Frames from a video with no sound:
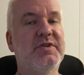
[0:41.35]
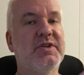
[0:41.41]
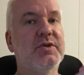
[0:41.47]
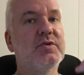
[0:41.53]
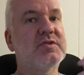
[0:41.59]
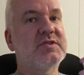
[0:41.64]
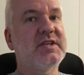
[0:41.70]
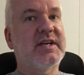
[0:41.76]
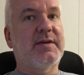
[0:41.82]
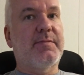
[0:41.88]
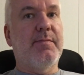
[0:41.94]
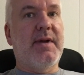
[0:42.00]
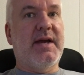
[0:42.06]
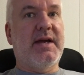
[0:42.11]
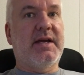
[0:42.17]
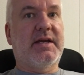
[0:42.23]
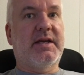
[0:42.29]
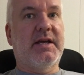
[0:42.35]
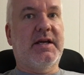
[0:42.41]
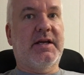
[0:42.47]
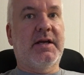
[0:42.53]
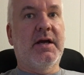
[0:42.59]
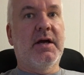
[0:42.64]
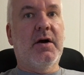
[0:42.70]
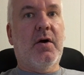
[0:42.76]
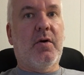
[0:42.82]
music
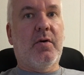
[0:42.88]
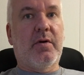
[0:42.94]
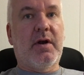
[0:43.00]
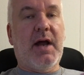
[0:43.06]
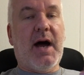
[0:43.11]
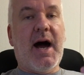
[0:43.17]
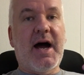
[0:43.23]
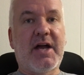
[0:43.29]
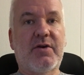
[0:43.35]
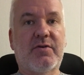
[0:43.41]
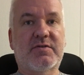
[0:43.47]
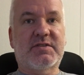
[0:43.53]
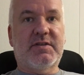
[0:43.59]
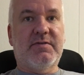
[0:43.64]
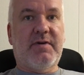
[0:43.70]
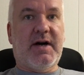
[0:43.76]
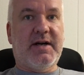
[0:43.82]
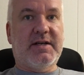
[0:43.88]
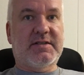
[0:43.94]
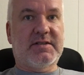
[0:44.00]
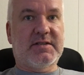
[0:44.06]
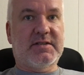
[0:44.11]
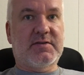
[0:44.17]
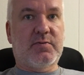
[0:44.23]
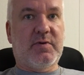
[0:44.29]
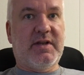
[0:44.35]
making on iOS
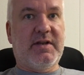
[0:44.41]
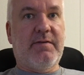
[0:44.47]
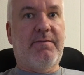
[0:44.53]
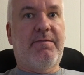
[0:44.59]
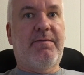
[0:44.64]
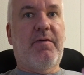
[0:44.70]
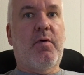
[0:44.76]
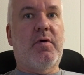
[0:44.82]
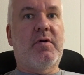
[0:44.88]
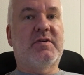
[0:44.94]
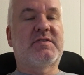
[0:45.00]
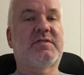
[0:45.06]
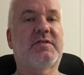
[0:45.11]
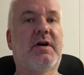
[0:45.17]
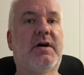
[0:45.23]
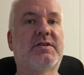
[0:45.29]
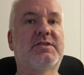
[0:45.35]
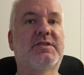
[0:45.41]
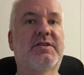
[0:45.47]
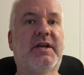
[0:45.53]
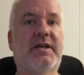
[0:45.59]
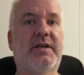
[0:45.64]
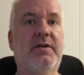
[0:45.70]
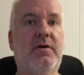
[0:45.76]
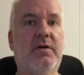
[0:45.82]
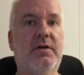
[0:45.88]
devices with Force Touch
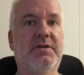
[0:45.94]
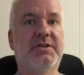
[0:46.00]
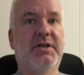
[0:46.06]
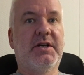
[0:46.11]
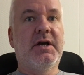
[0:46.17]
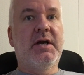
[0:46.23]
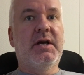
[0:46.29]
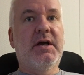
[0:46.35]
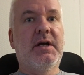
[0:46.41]
technology.